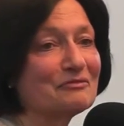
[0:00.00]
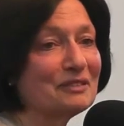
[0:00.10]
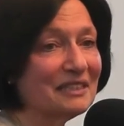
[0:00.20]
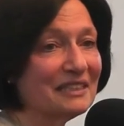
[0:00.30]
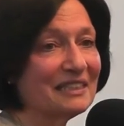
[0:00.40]

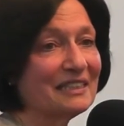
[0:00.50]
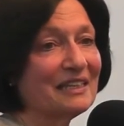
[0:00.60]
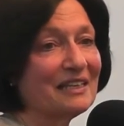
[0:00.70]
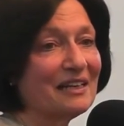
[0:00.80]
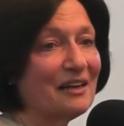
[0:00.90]
really
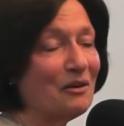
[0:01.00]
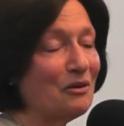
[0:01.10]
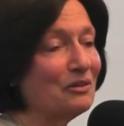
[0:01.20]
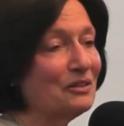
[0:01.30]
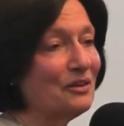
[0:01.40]
a
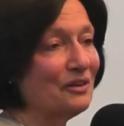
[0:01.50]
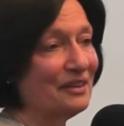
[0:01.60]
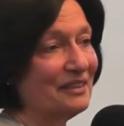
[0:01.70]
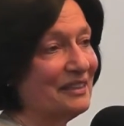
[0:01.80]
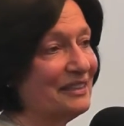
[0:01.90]

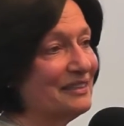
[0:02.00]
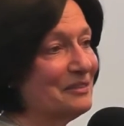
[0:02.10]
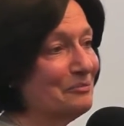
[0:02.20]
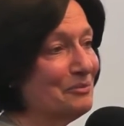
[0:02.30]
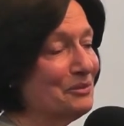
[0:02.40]
wholehearted,
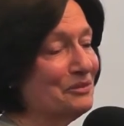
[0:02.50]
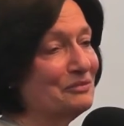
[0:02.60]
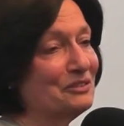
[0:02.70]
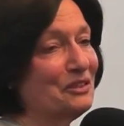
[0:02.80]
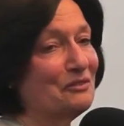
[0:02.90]

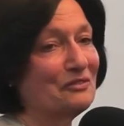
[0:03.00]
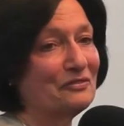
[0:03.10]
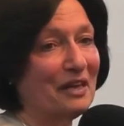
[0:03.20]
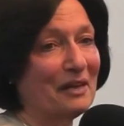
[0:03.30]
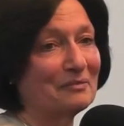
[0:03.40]
beautiful Torah
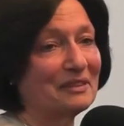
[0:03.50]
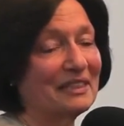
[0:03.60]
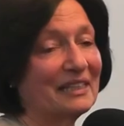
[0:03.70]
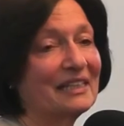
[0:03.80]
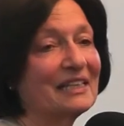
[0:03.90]

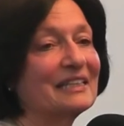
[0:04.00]
family.